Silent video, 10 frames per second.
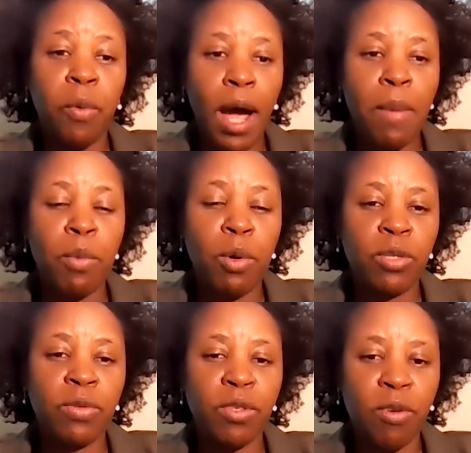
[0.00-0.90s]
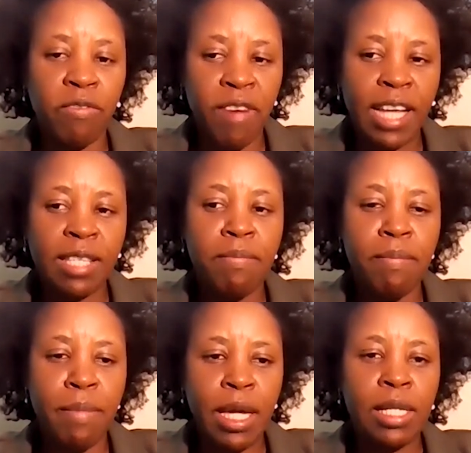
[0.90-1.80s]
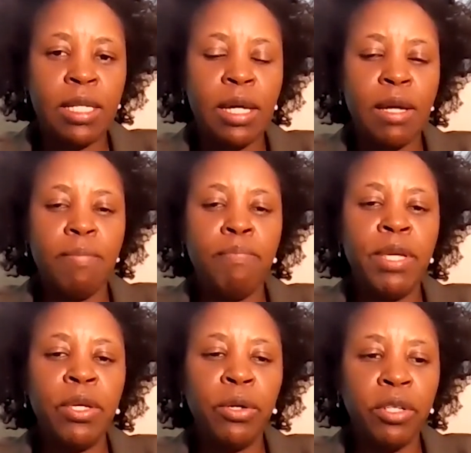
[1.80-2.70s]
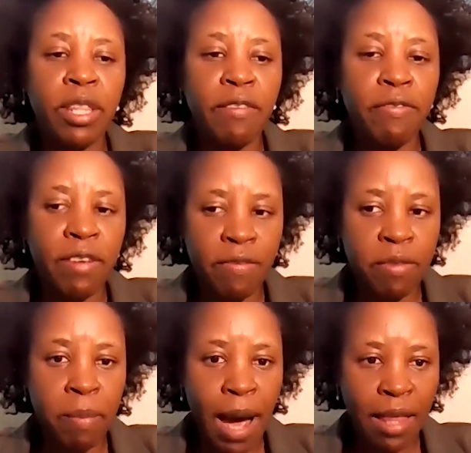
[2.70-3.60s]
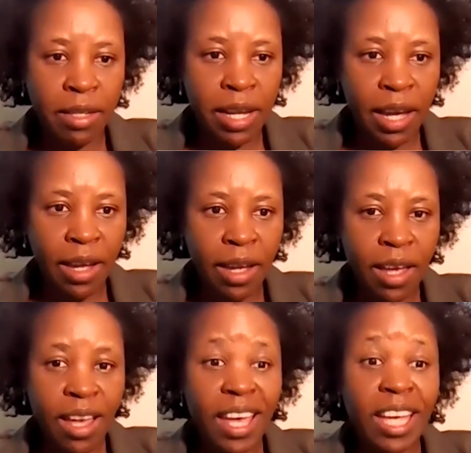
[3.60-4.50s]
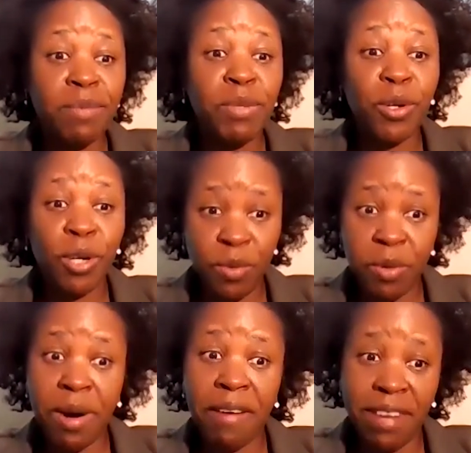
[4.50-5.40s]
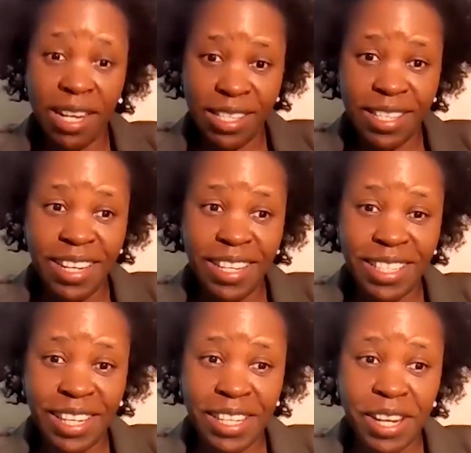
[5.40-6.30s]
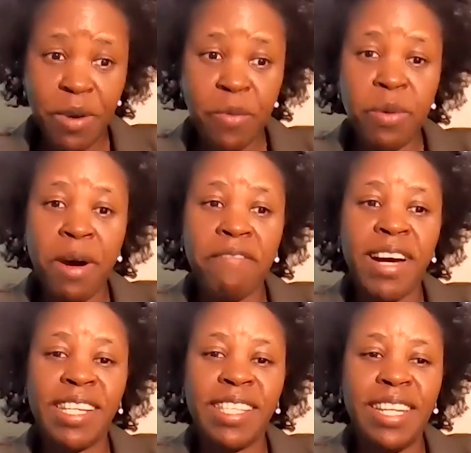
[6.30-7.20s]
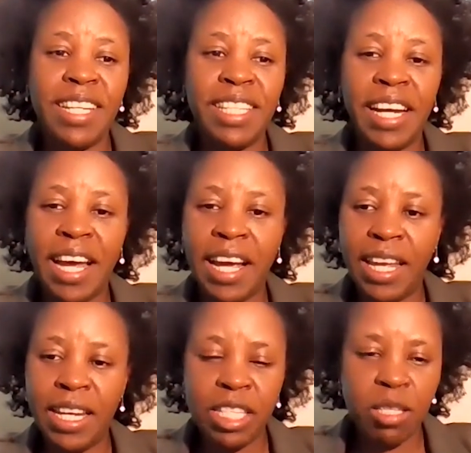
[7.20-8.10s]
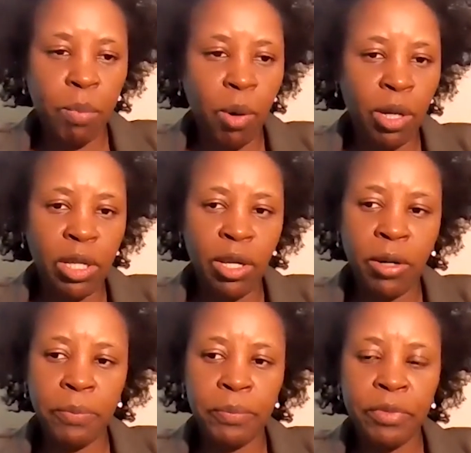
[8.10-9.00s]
why most of us made beyond the fifth birthday is because we were vaccinated. We were vaccinated against polio,